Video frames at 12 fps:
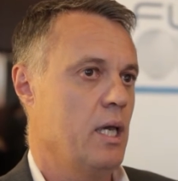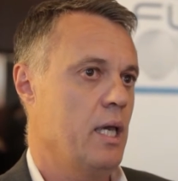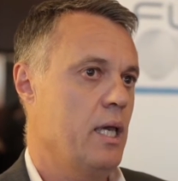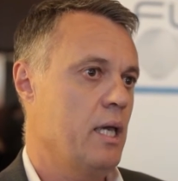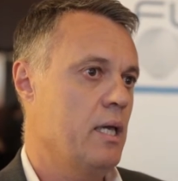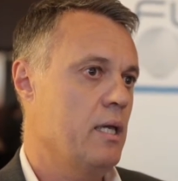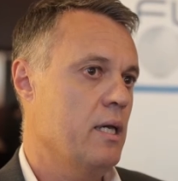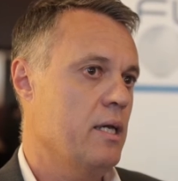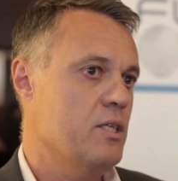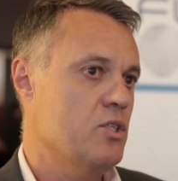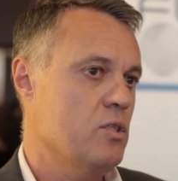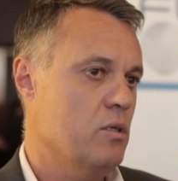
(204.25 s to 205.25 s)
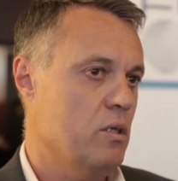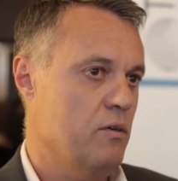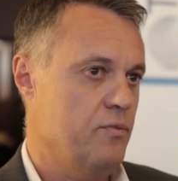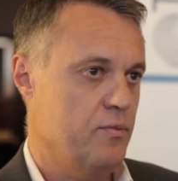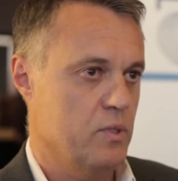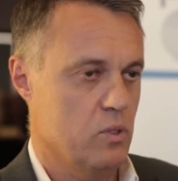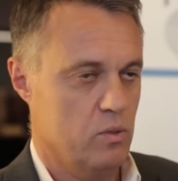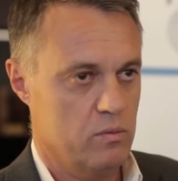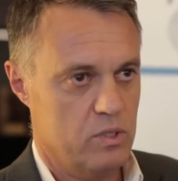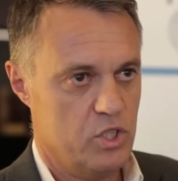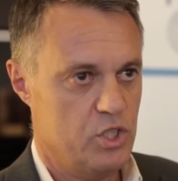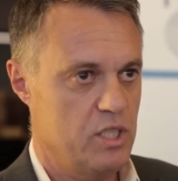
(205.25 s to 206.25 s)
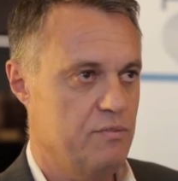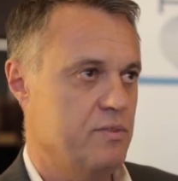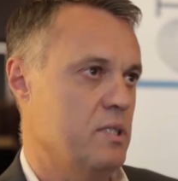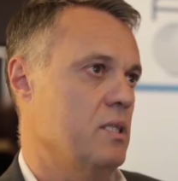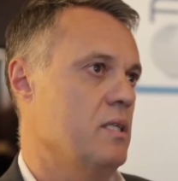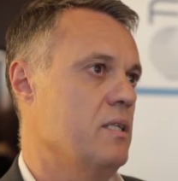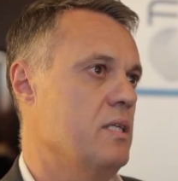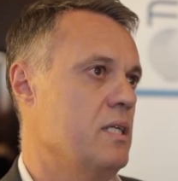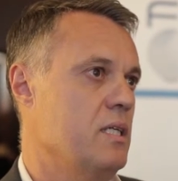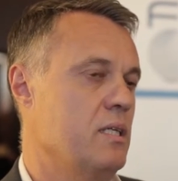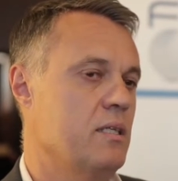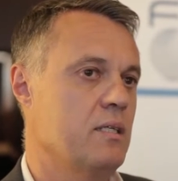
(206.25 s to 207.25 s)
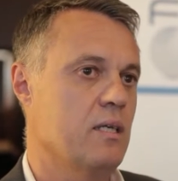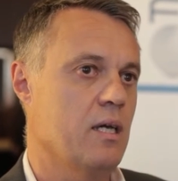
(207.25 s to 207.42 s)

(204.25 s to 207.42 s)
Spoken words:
a sort of shift in the